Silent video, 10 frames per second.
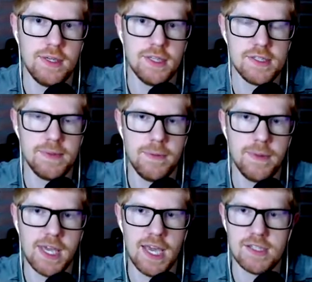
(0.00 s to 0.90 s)
Doesn't seem to be
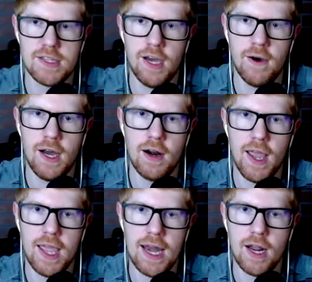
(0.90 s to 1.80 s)
the case, though. All
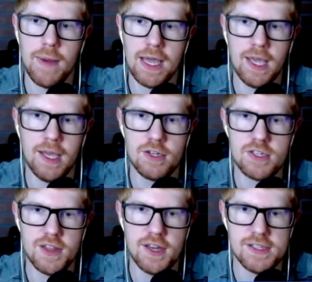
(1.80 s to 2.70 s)
right, got to go back in.
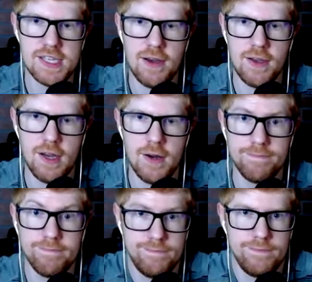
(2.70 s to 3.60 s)
There's nothing else out here.
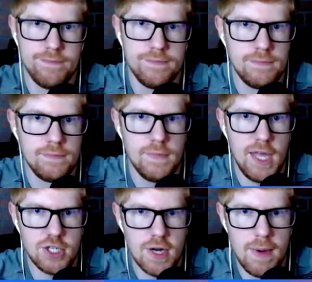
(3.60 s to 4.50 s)

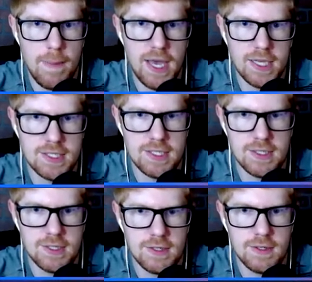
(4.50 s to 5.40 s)
I tried my best.
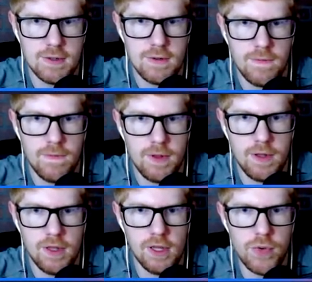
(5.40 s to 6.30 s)

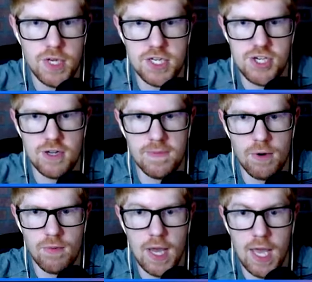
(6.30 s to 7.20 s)
Luigi should
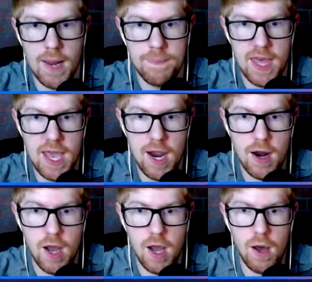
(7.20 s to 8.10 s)
be right up
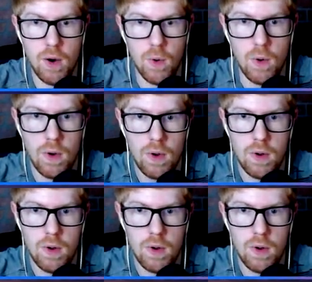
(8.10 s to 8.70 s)
there. Oh!